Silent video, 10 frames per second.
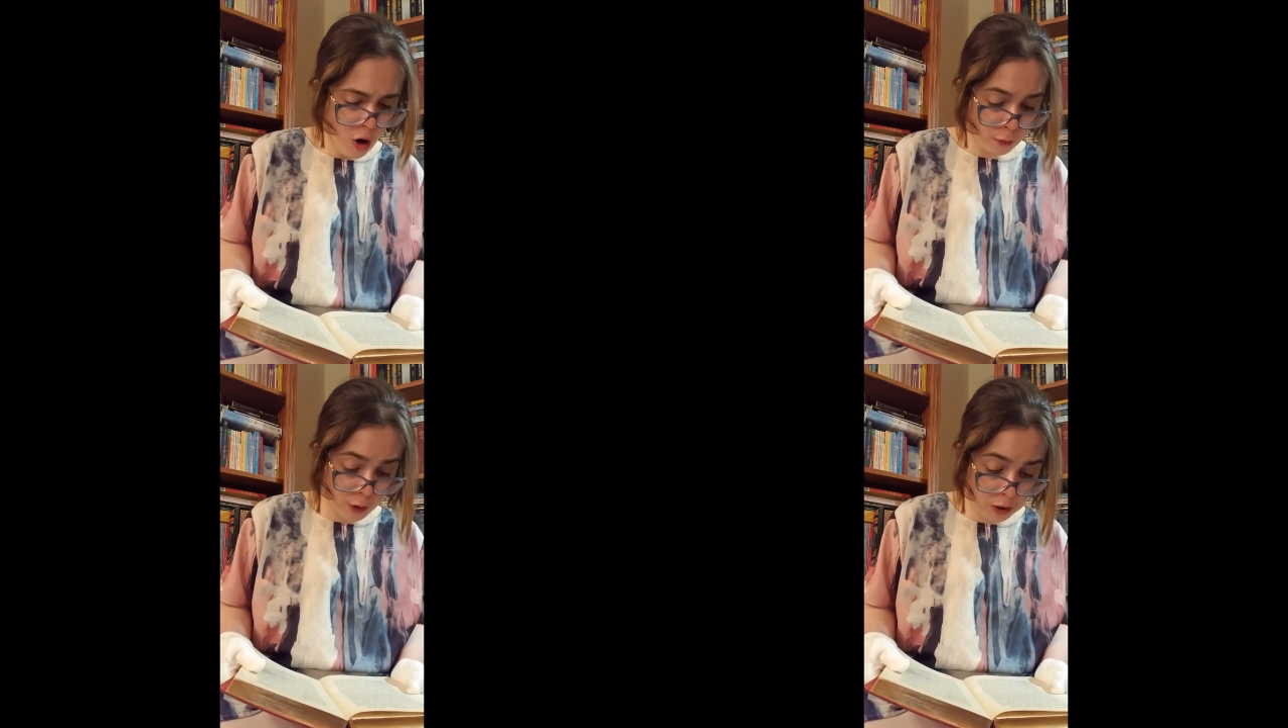
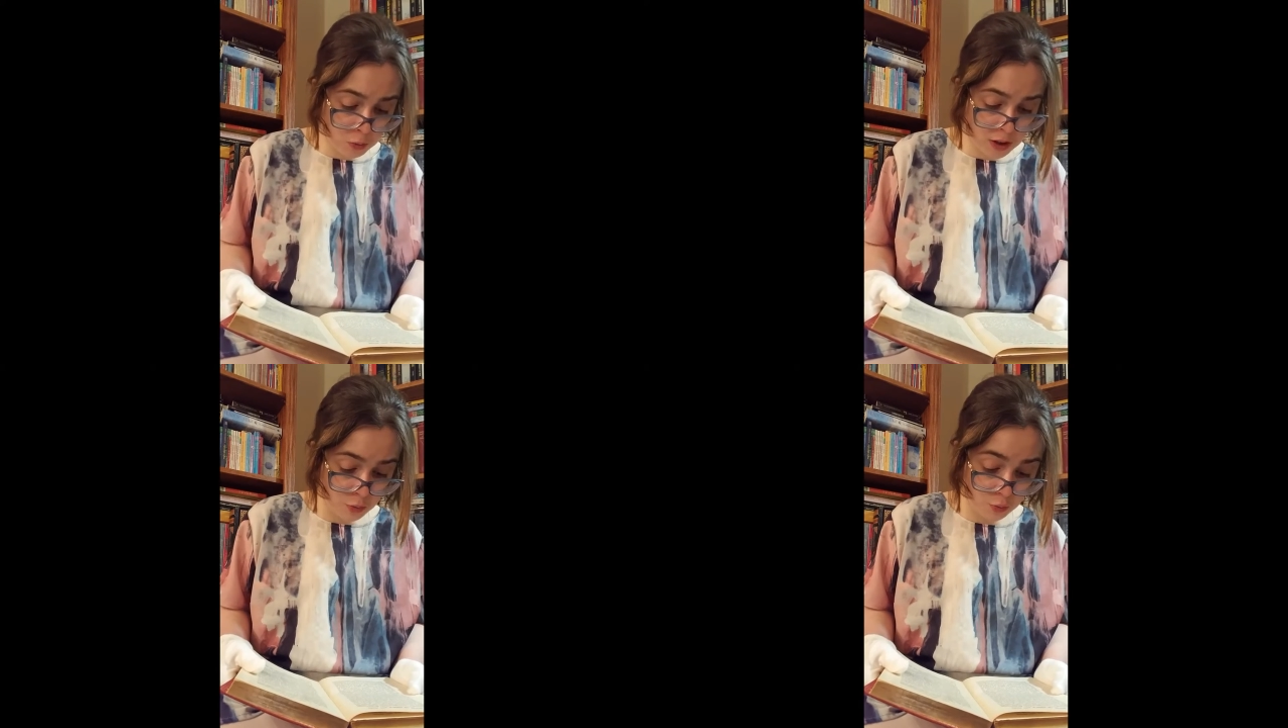for it
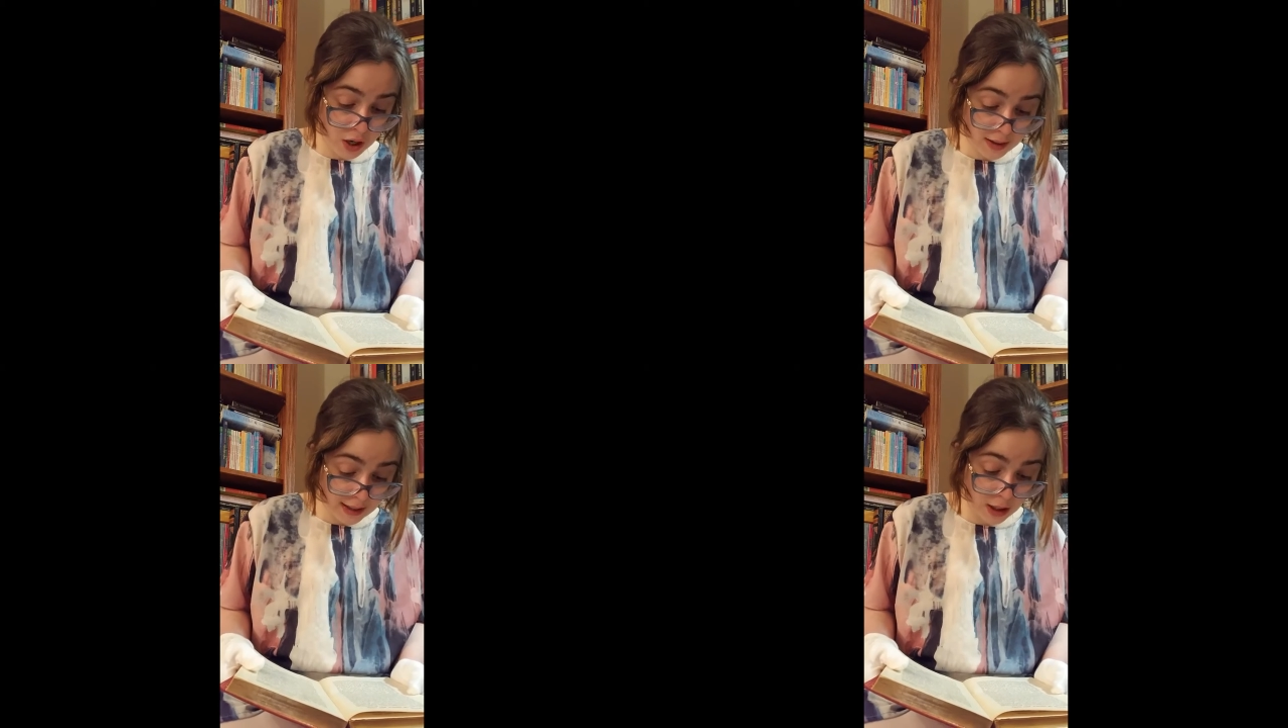was
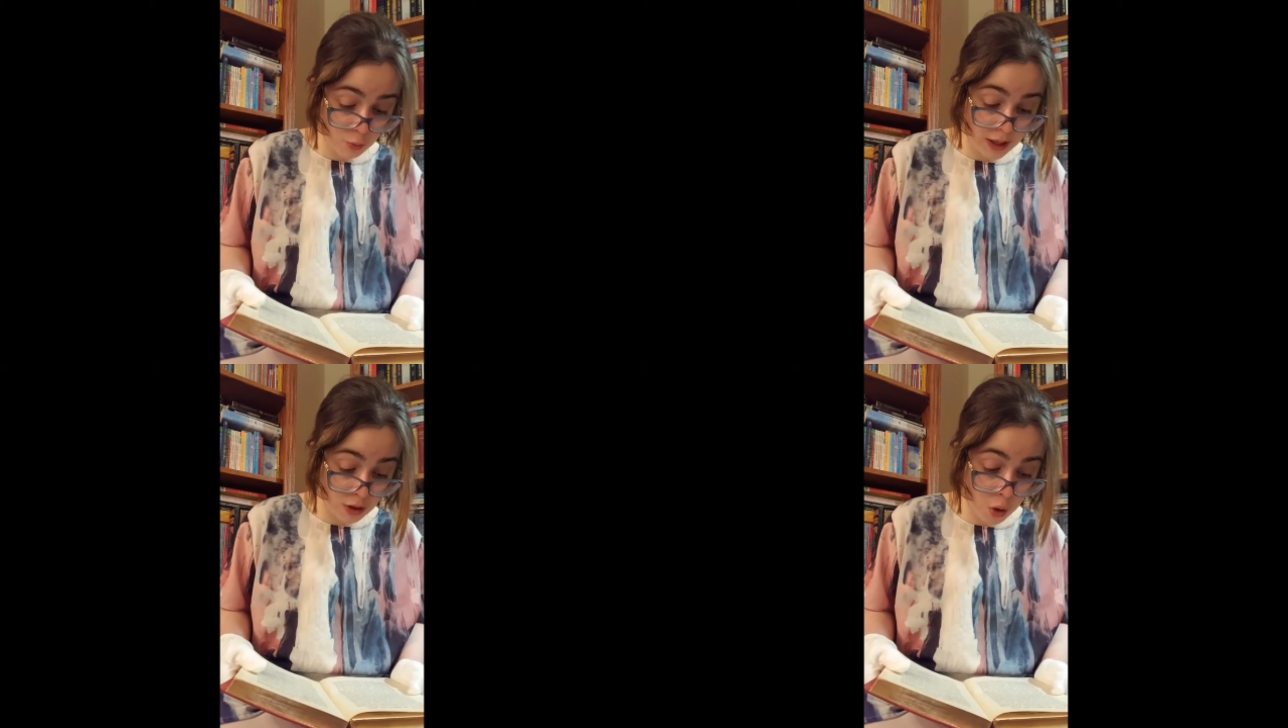really the
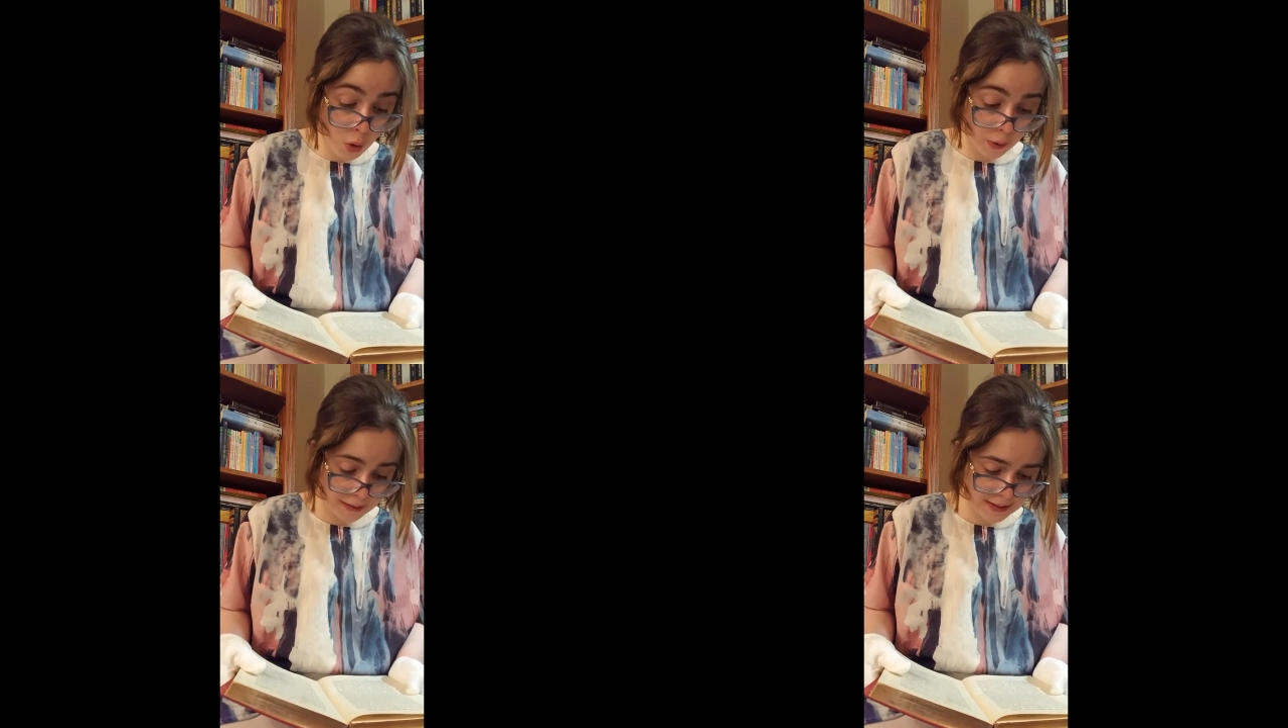winged
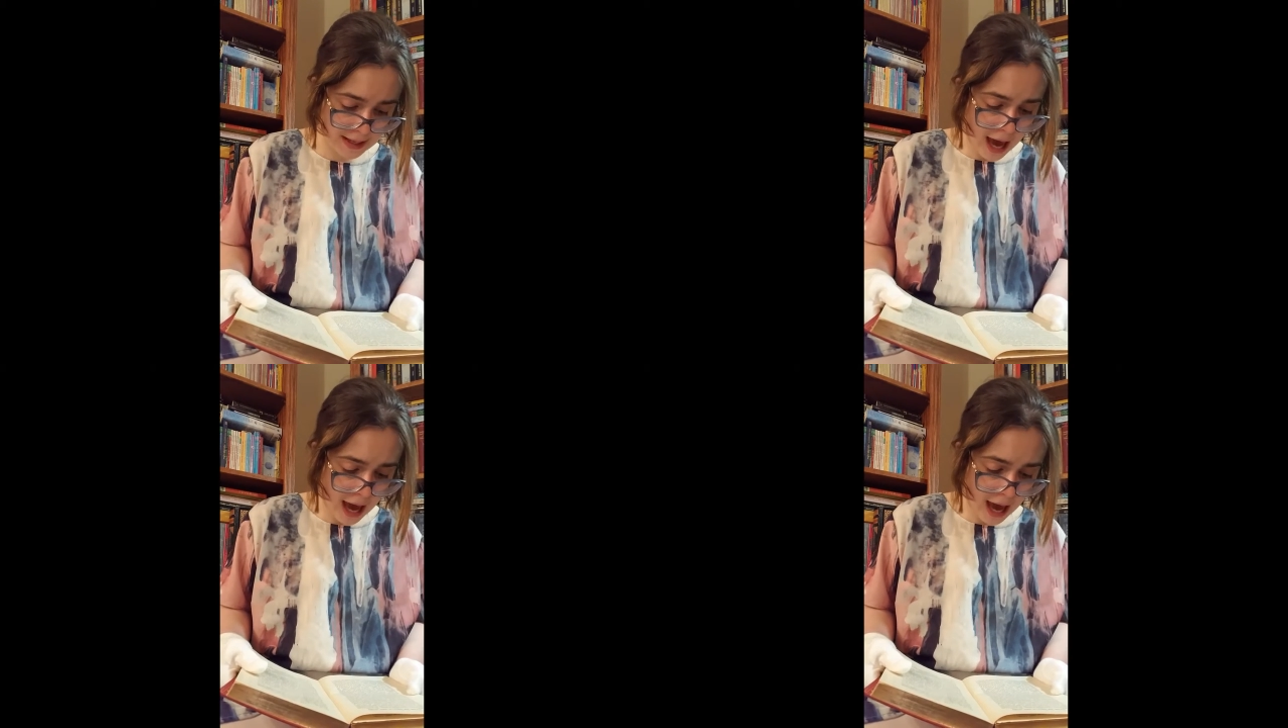horse.